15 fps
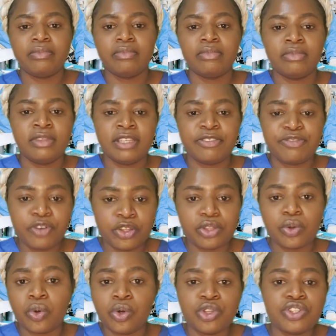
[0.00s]
the 4th
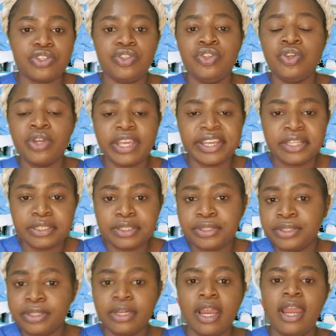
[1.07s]
course you can
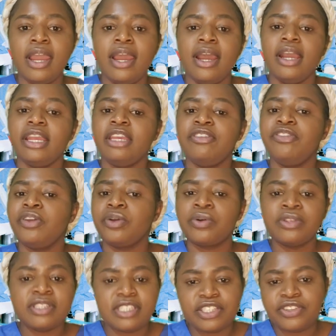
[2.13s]
do, if you're
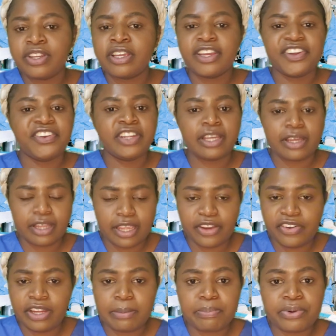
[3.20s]
considering
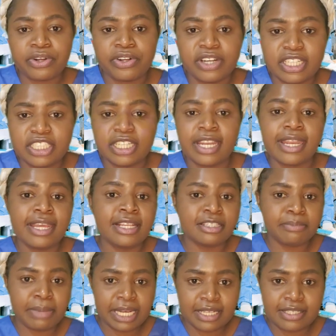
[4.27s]
career progression, is
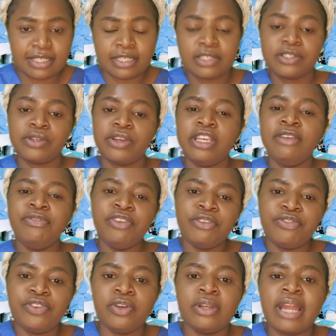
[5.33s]
medicine. So if you
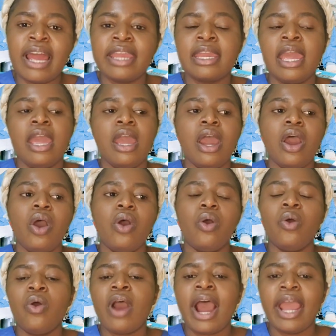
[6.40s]
feel like,
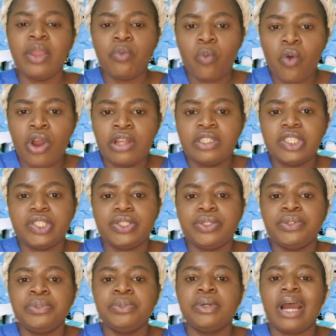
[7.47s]
oh, I want
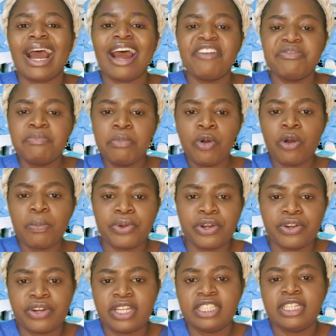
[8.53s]
to have more
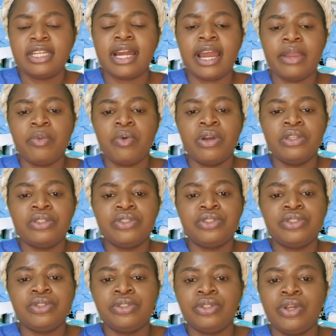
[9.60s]
progression, I want
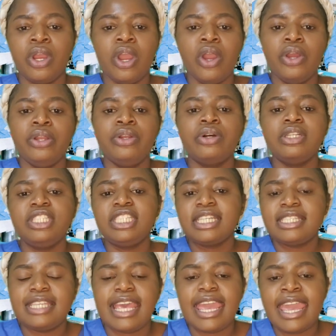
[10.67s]
to not
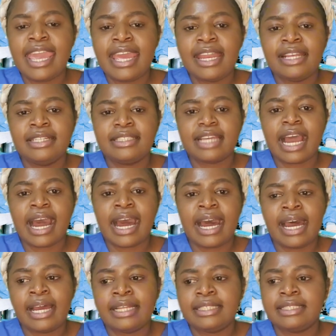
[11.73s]
just end
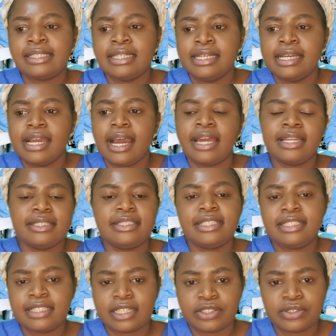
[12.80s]
at
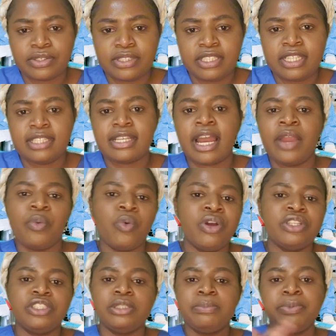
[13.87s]
anesthetic associates, I
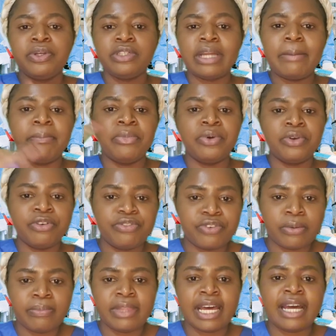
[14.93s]
want to build up more
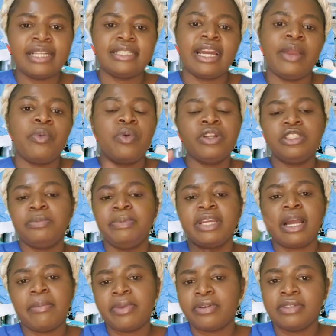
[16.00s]
from that, I want to
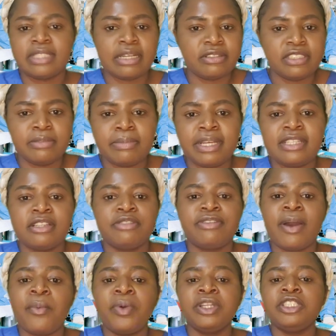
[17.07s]
become a consultant myself, I
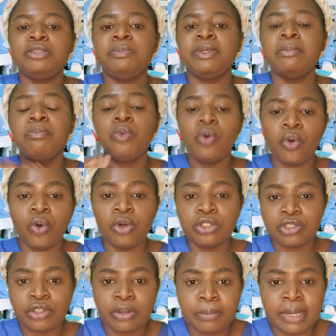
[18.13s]
want to be more
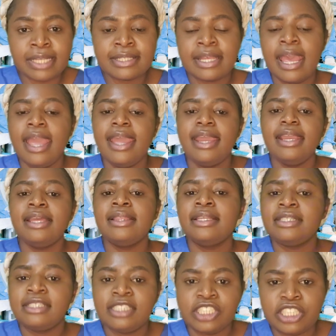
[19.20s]
autonomous in the
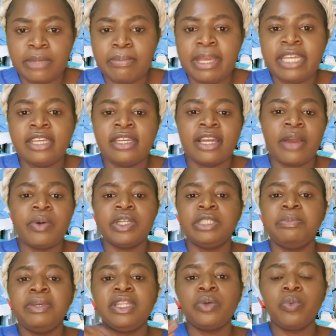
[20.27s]
decision making, I want to
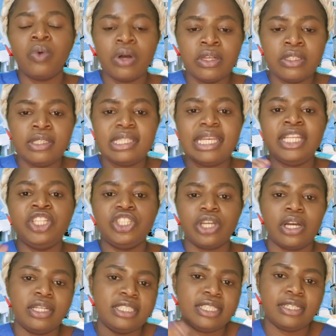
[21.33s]
be the one in
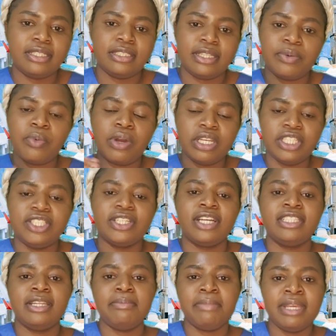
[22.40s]
charge
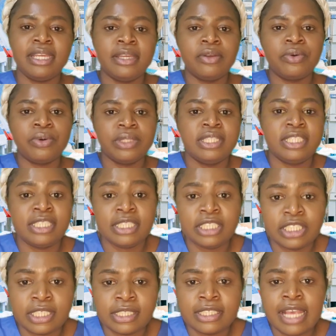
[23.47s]
in making all the
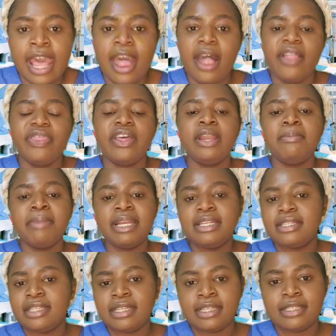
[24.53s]
decisions, then
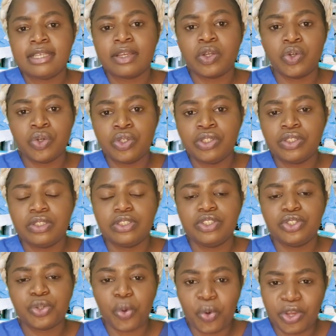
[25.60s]
medicine is a good
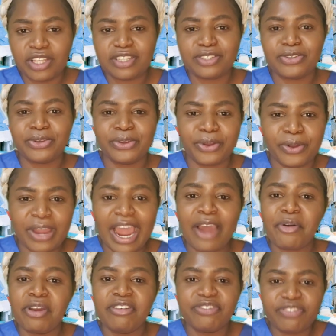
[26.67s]
choice to go.
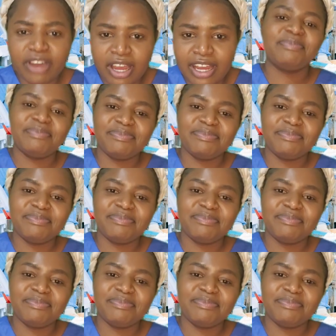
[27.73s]
However,